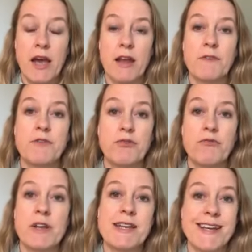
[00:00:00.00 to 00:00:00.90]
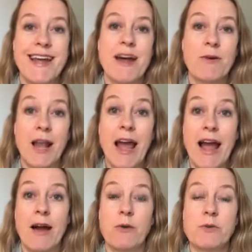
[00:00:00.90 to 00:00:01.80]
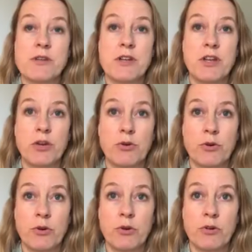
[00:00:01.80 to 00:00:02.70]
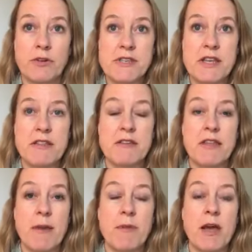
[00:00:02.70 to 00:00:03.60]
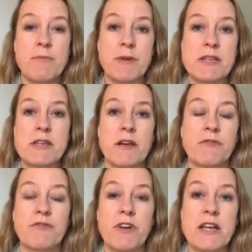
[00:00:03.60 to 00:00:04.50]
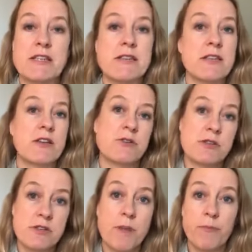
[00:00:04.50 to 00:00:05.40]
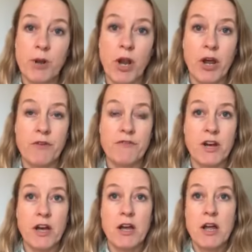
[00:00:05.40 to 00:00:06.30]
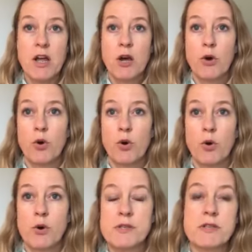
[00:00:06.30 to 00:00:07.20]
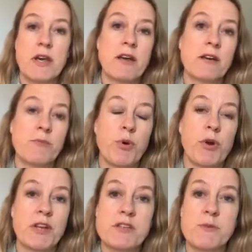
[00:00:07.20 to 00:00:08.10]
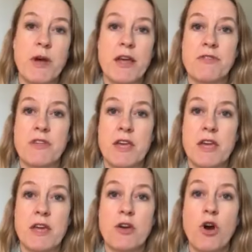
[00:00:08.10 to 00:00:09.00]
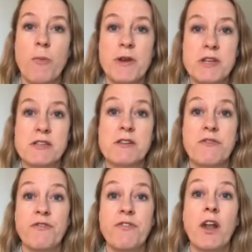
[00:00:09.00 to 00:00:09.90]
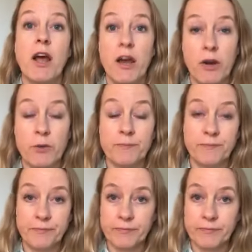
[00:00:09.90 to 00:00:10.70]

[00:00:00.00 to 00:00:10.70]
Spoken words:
and if you read it out loud, you'll see that there might be certain phrases that you stumble over, or certain points where the copy doesn't flow.